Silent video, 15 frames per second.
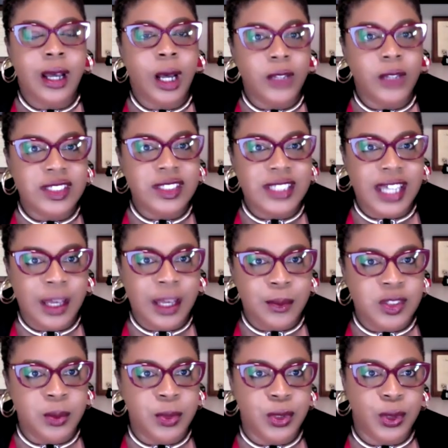
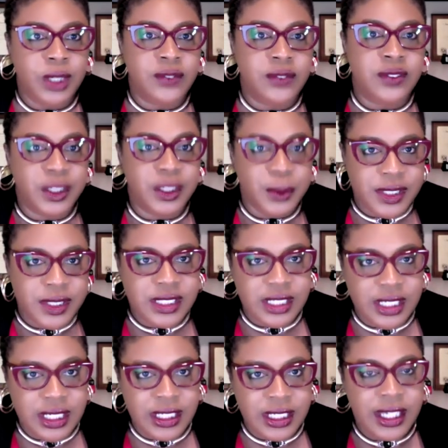Oftentimes, the mental health
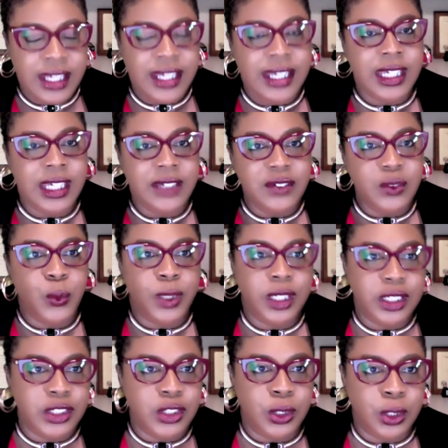literacy, even
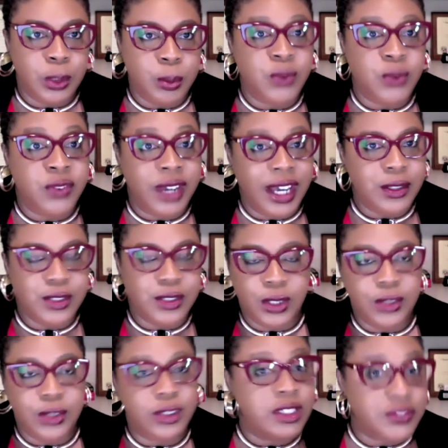with your providers,
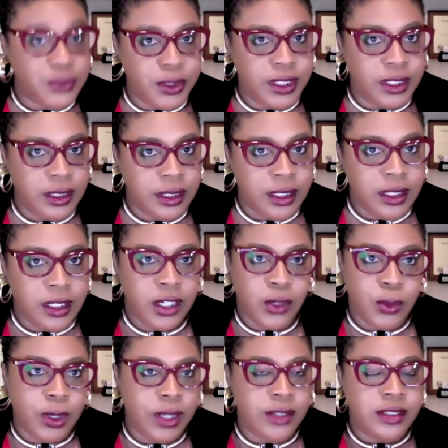are different
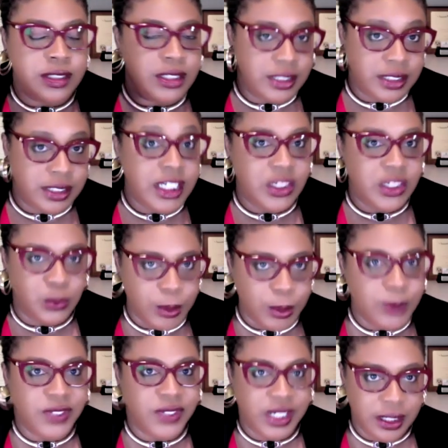across the
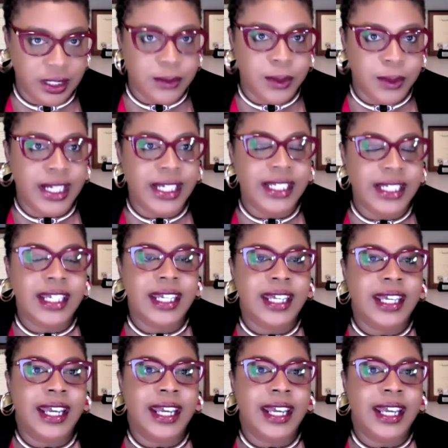continuum of care, right?